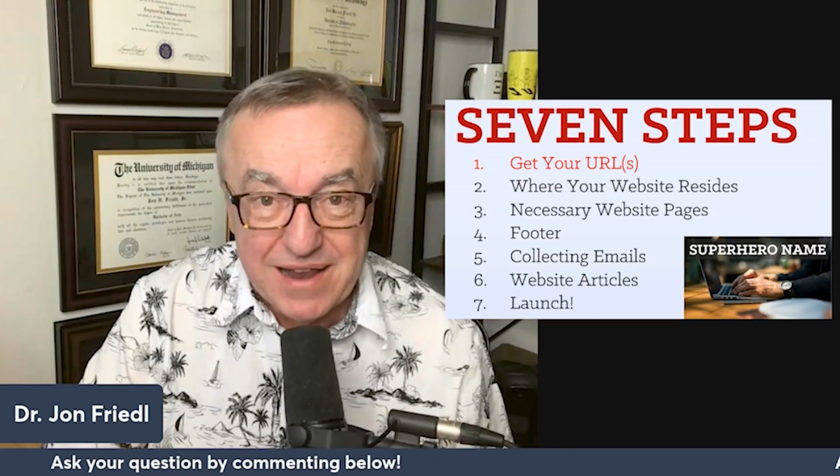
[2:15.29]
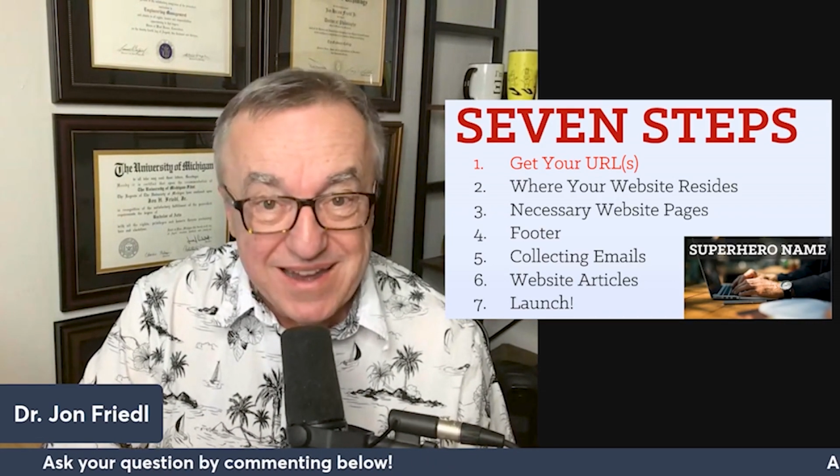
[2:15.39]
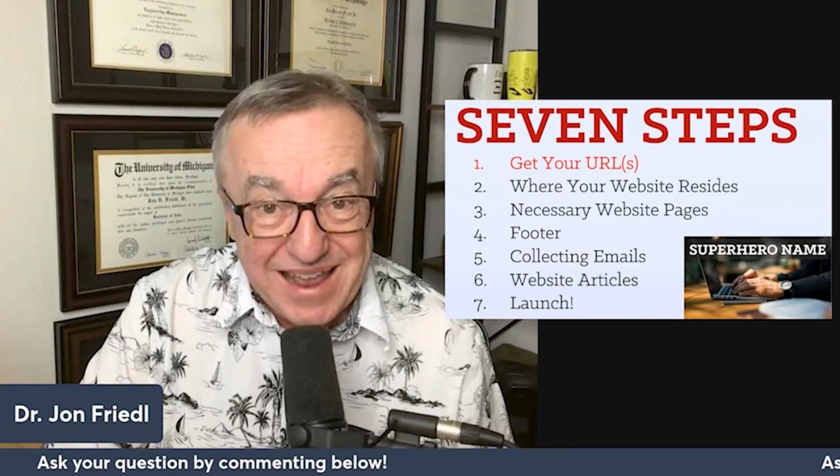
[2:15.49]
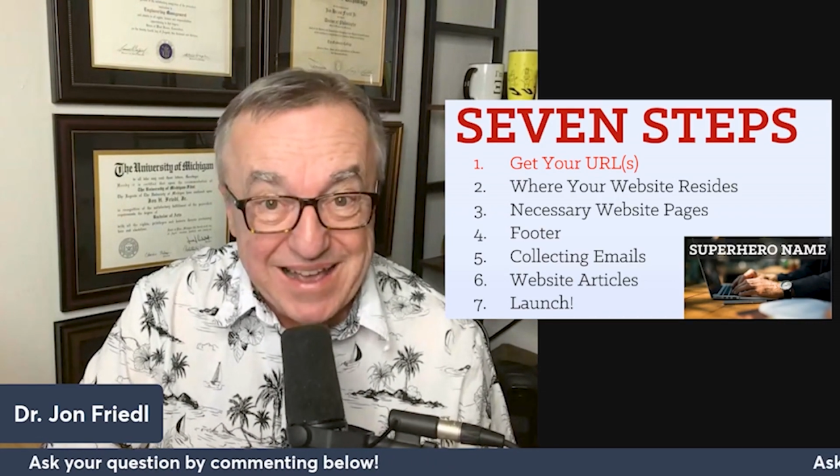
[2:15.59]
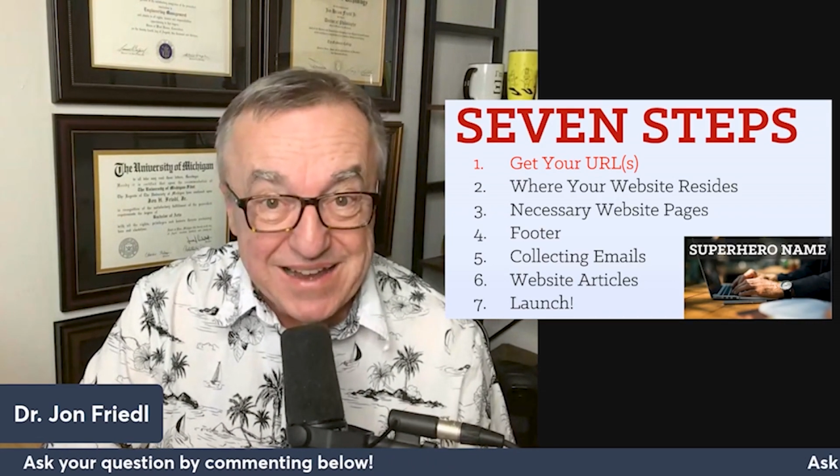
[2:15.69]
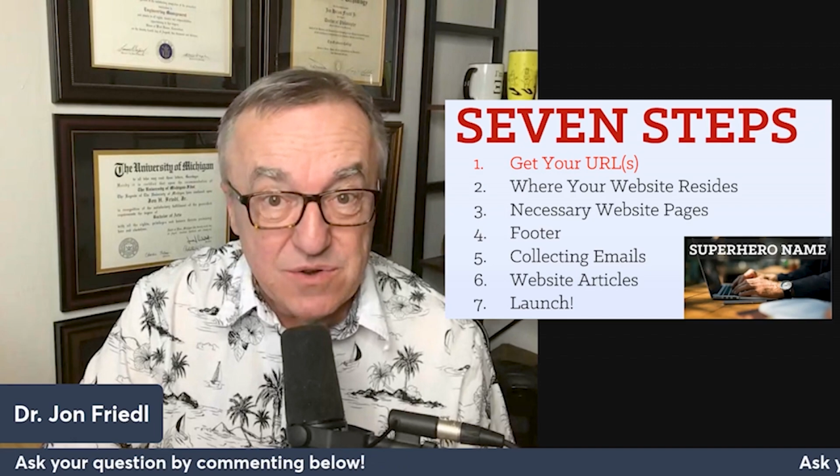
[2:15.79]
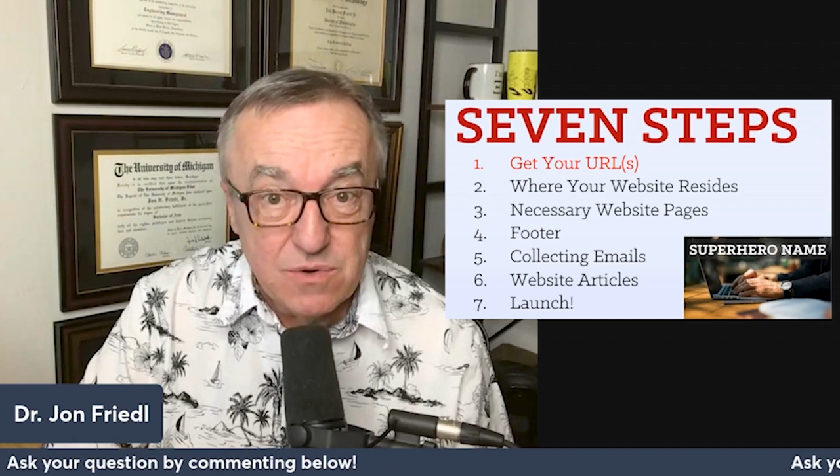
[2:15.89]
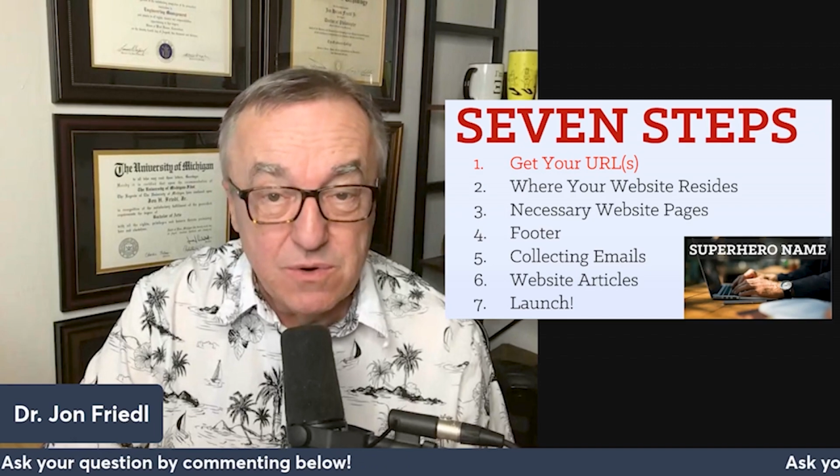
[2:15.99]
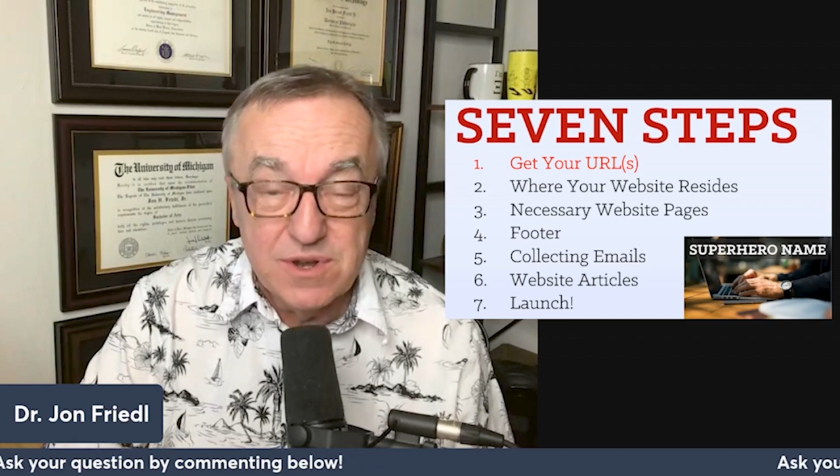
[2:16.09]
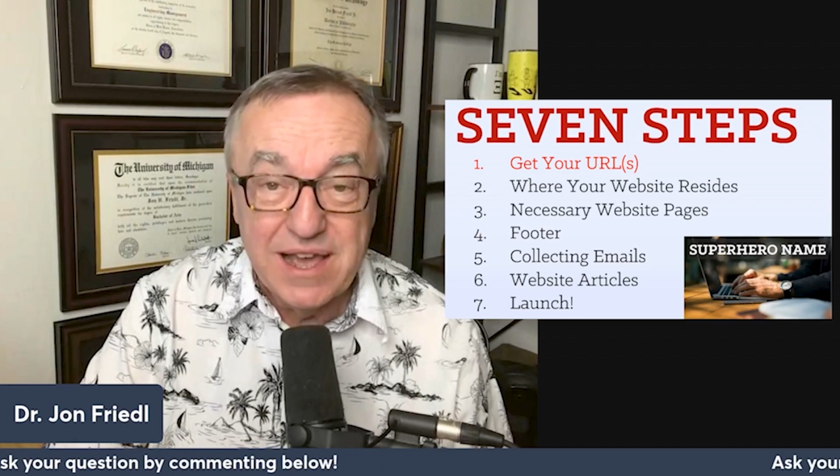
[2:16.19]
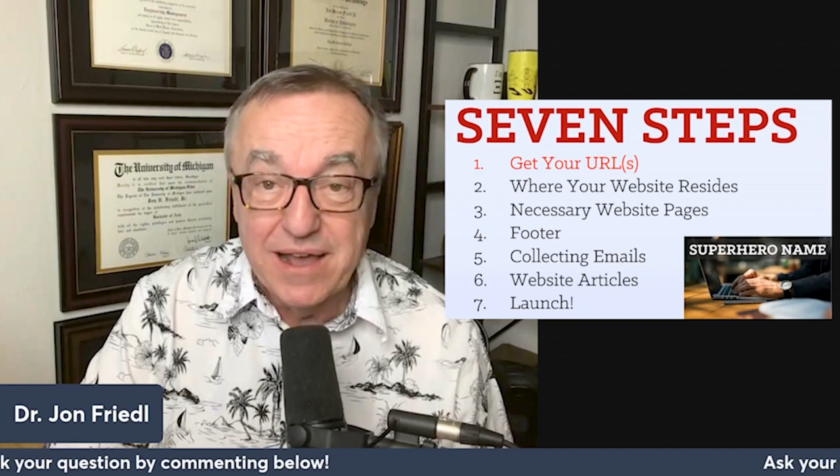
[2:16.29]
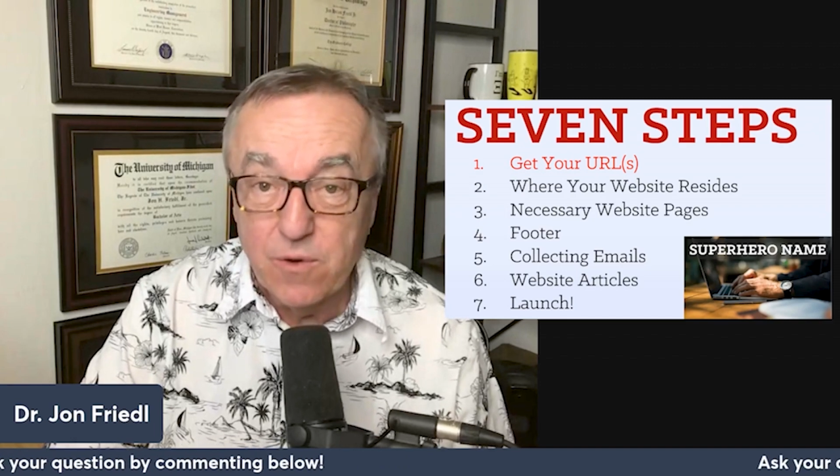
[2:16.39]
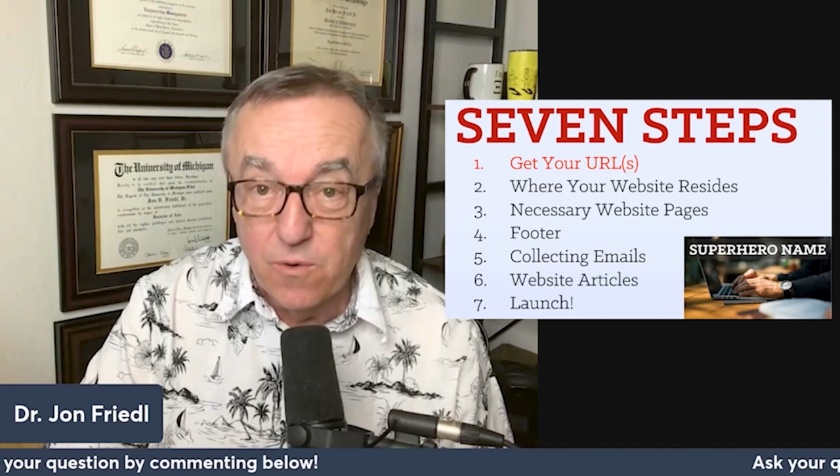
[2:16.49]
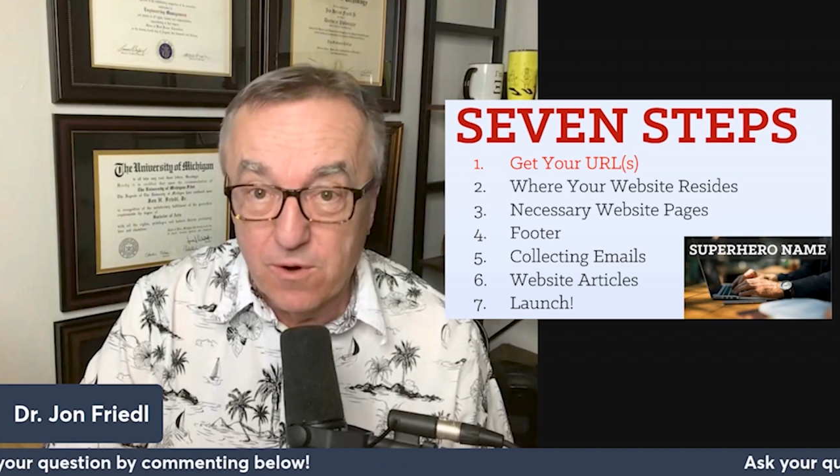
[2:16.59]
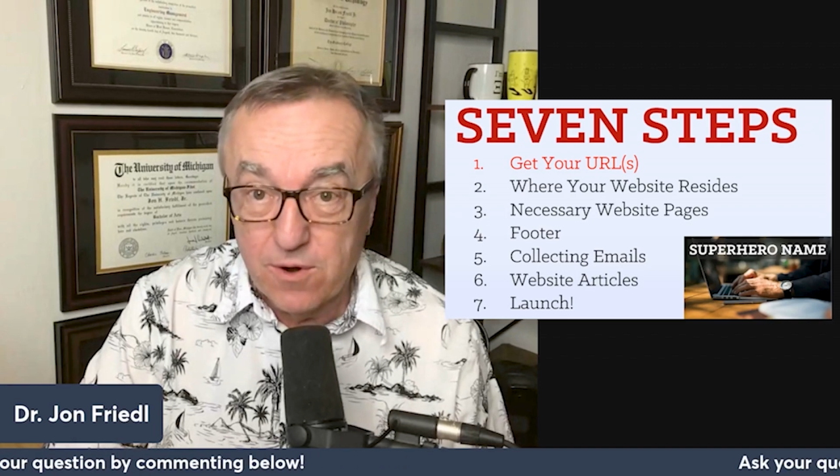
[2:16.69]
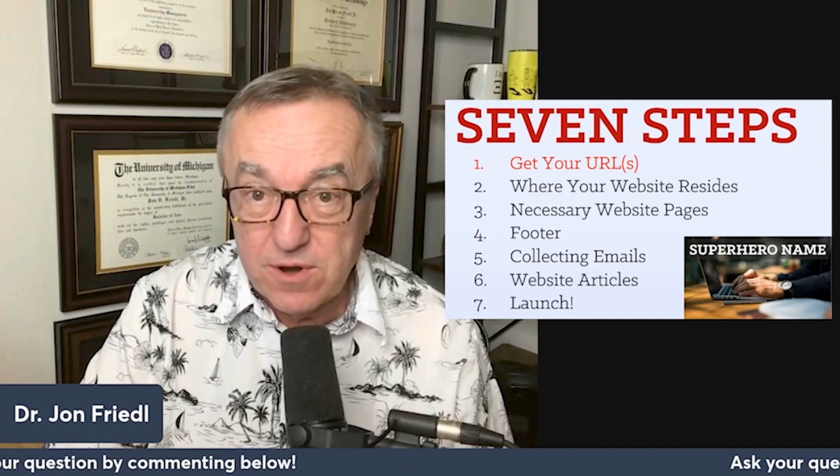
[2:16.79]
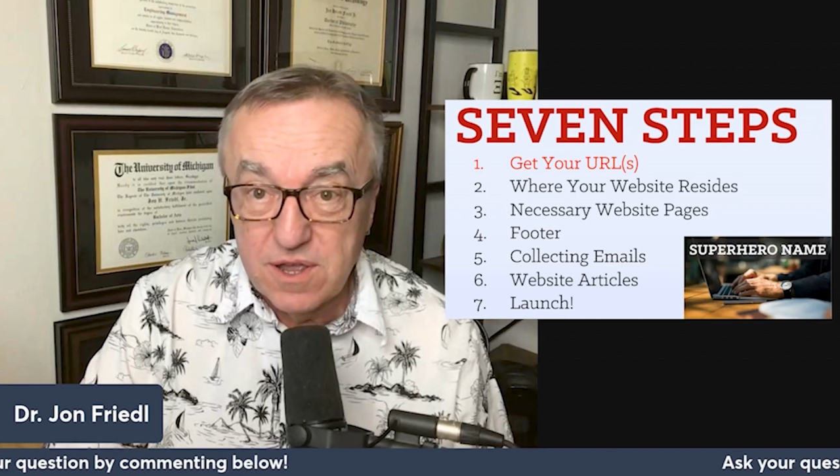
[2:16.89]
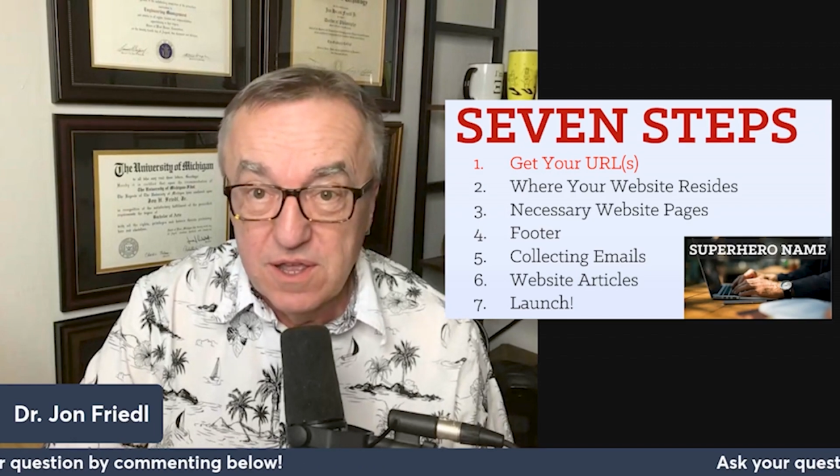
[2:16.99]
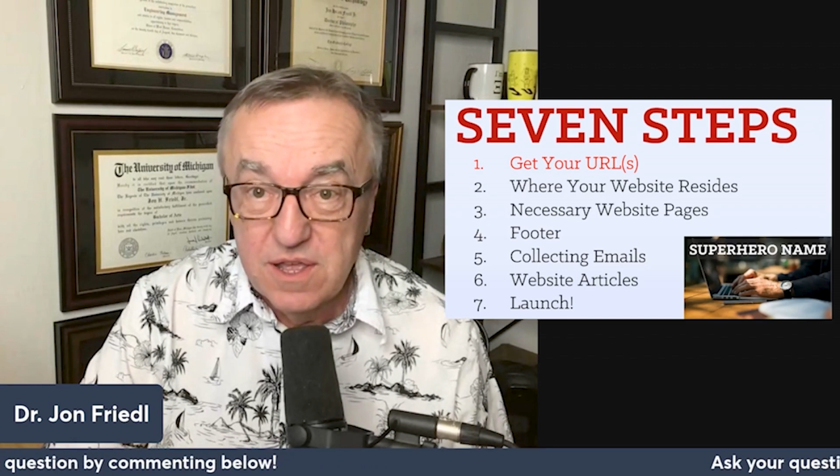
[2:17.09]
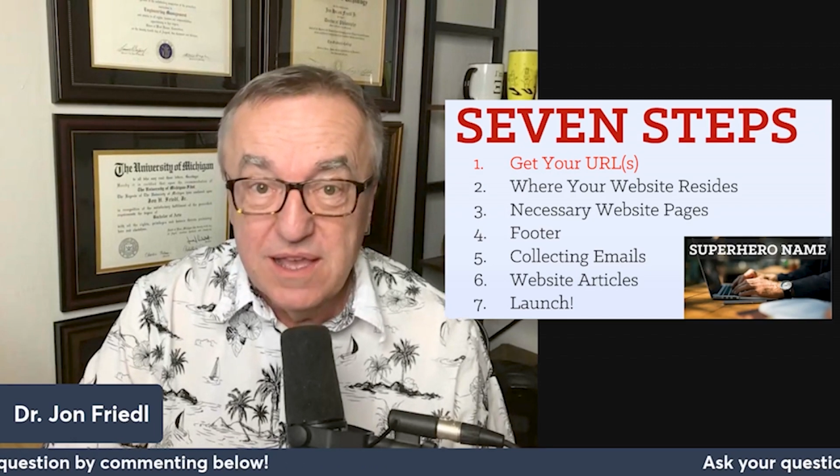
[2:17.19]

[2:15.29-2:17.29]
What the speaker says: .net or .org